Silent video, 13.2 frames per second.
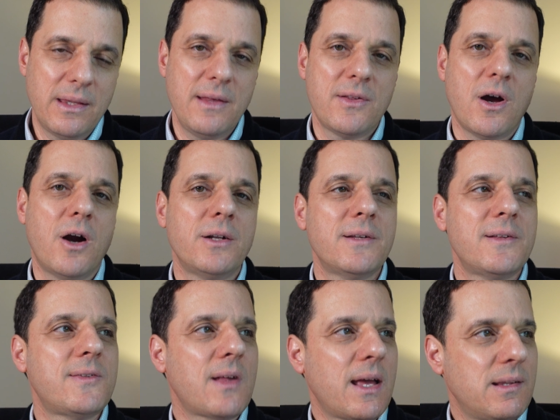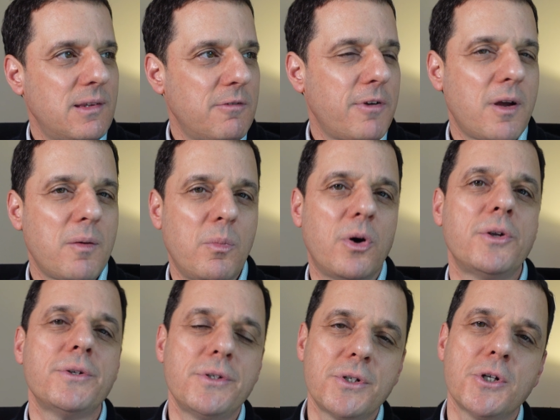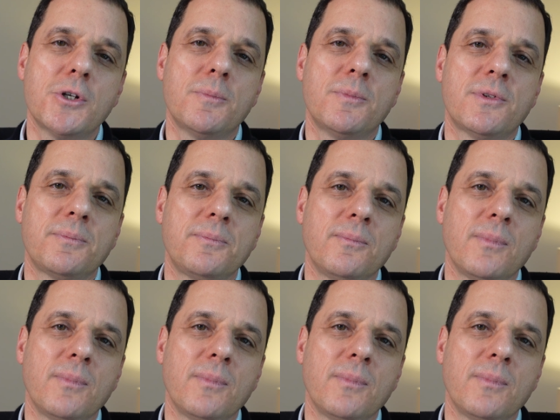These are the scientific modern terms.